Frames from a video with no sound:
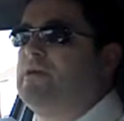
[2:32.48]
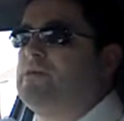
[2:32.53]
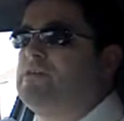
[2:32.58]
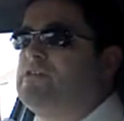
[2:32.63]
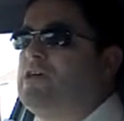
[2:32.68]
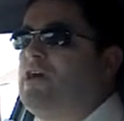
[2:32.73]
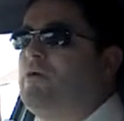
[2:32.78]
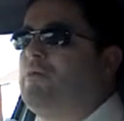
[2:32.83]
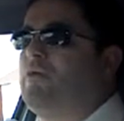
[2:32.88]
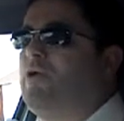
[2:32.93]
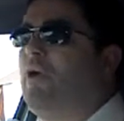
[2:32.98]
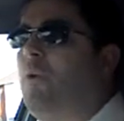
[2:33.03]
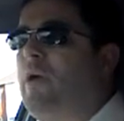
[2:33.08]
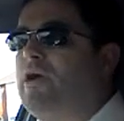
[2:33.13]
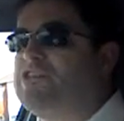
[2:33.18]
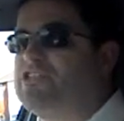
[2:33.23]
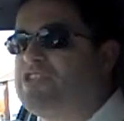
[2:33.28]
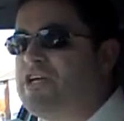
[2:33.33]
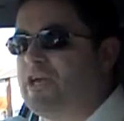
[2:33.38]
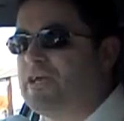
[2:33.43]
so we
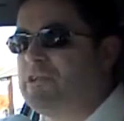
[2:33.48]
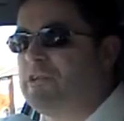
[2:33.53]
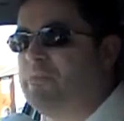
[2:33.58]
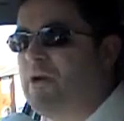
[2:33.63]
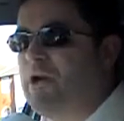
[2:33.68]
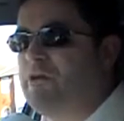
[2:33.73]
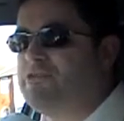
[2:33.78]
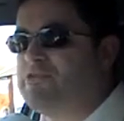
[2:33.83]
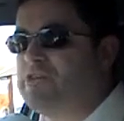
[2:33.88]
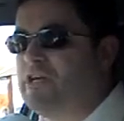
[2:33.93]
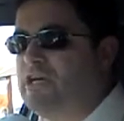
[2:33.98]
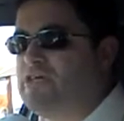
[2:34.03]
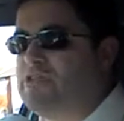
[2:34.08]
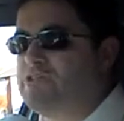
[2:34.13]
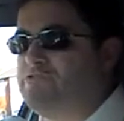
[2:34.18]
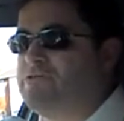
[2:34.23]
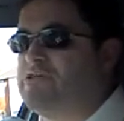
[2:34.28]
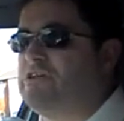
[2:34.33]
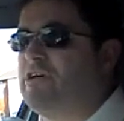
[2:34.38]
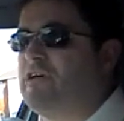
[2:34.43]
always check the most
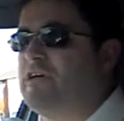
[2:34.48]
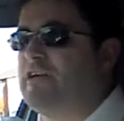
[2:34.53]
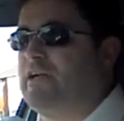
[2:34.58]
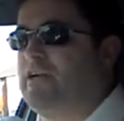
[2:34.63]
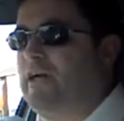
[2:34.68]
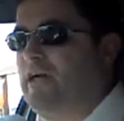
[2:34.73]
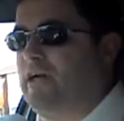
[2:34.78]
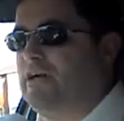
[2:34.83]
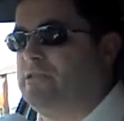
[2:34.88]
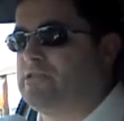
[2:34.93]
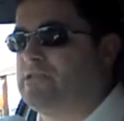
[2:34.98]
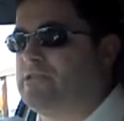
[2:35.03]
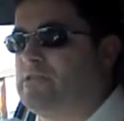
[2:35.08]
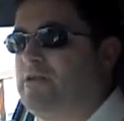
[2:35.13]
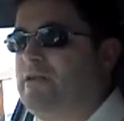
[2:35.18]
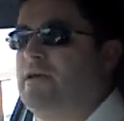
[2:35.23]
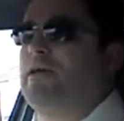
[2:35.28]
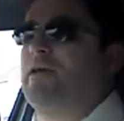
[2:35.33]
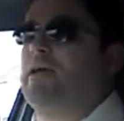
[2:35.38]
dangerous side last,